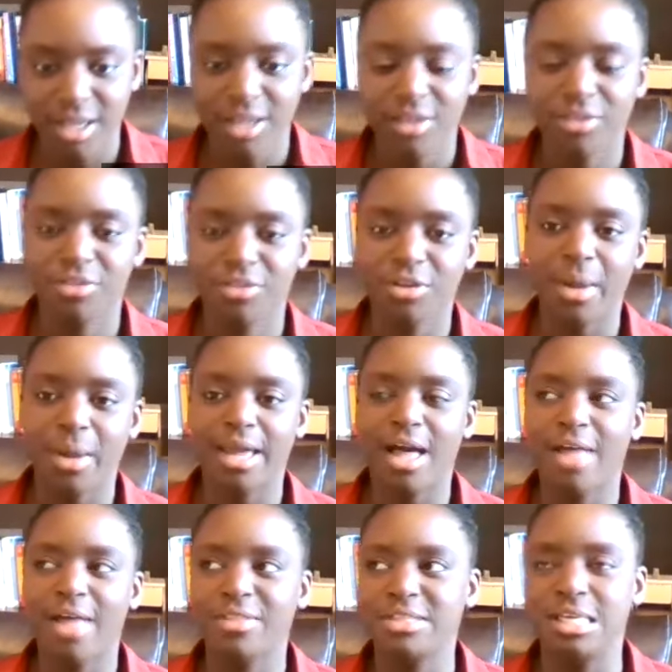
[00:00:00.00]
So I
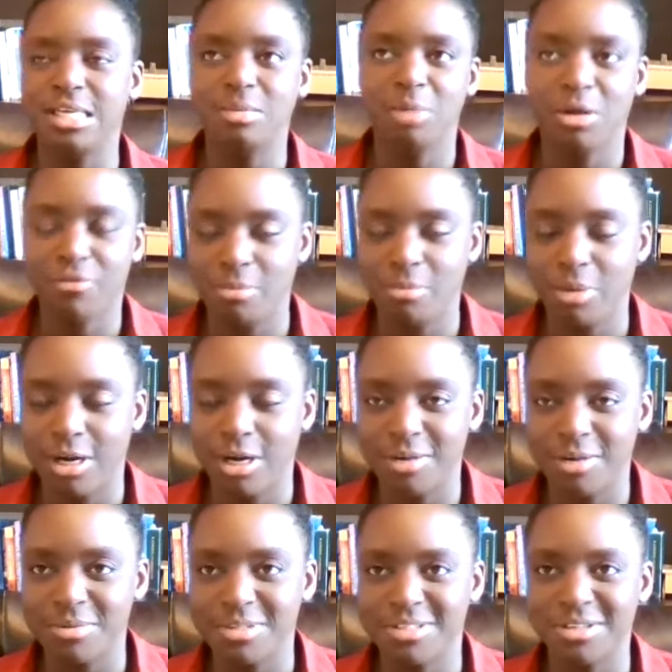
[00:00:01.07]
got this email from her. It
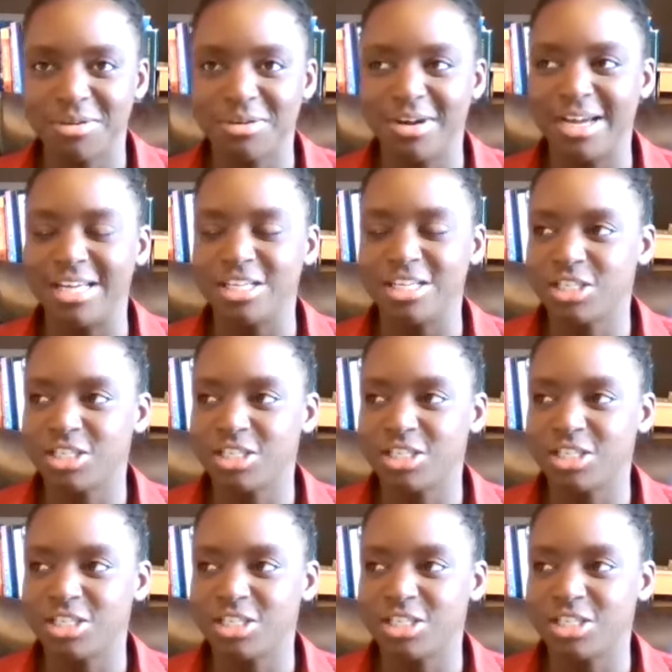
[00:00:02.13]
was so great.